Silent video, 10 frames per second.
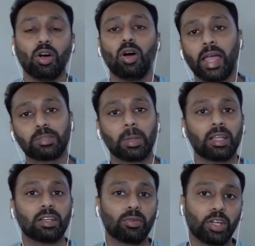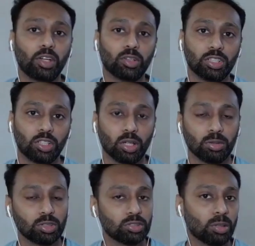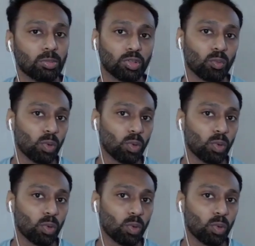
explainer videos in terms of some of the